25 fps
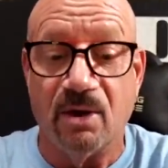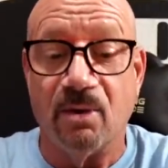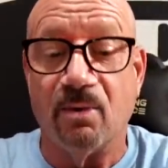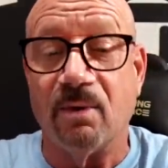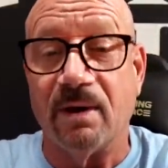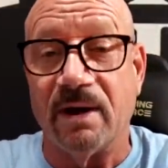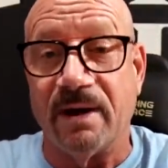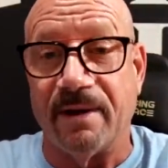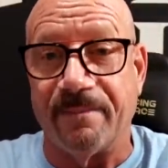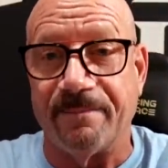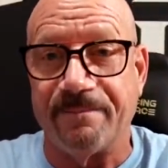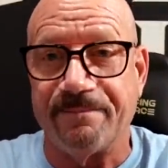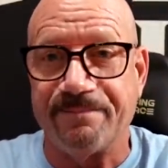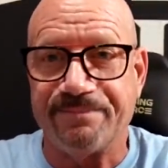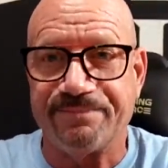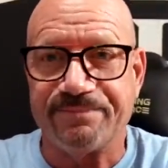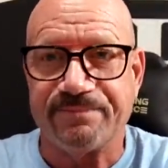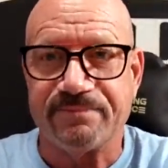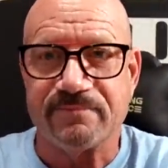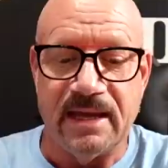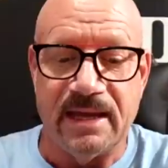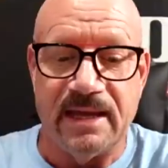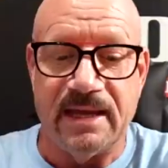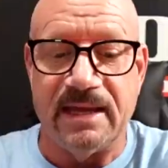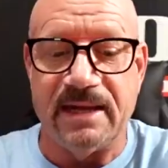Well,
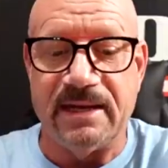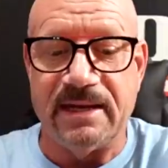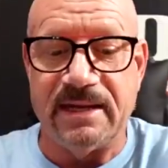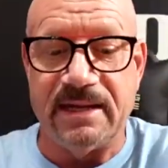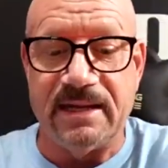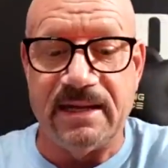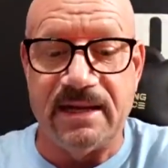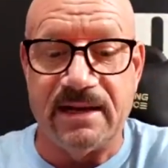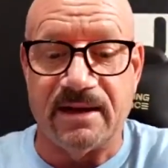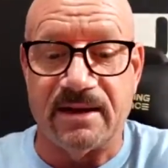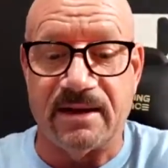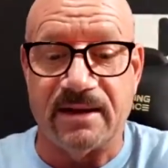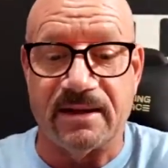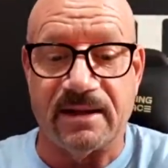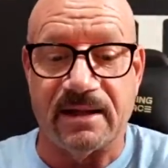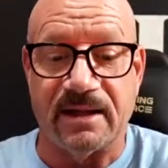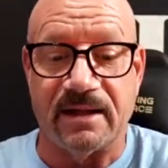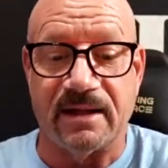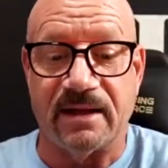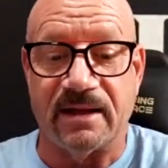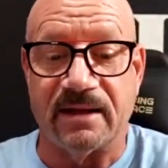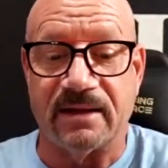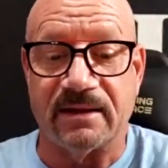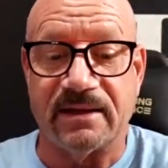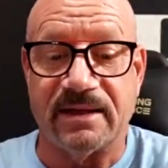in here,
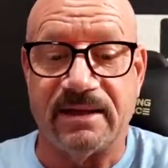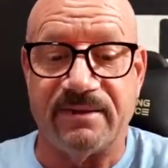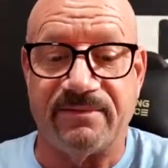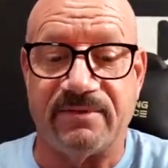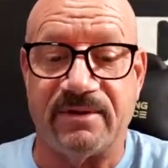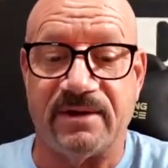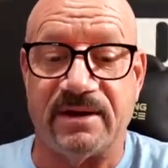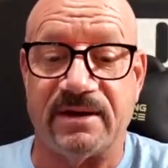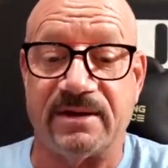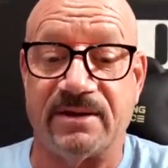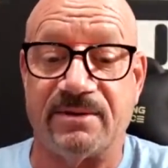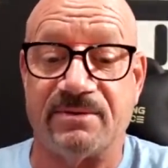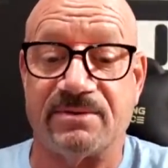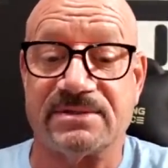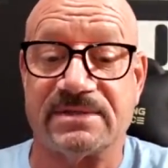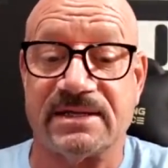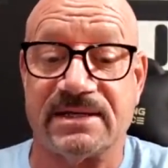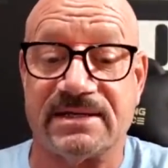I'll give you, there was